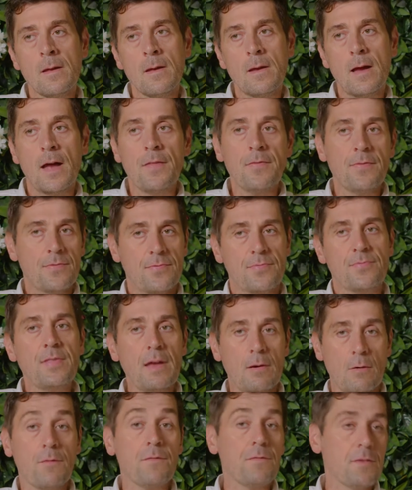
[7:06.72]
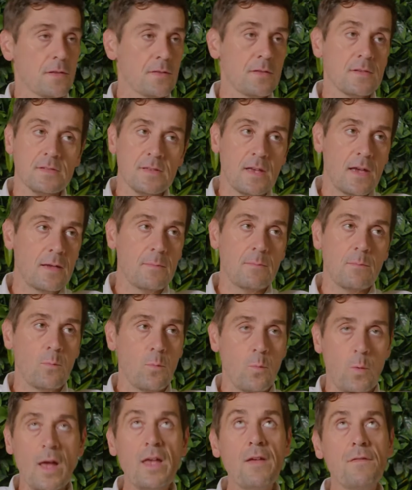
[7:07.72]
And they're offering the
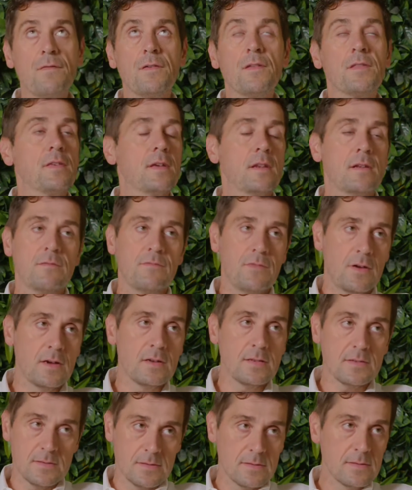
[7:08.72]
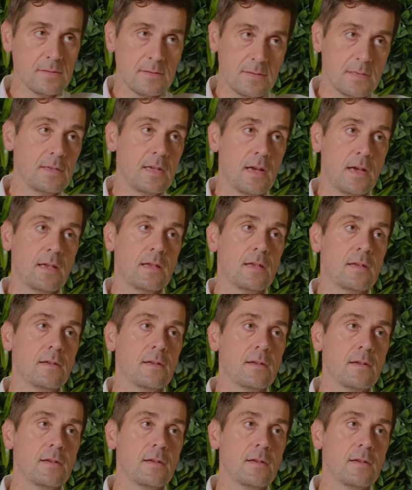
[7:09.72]
same wafer-thin advice today.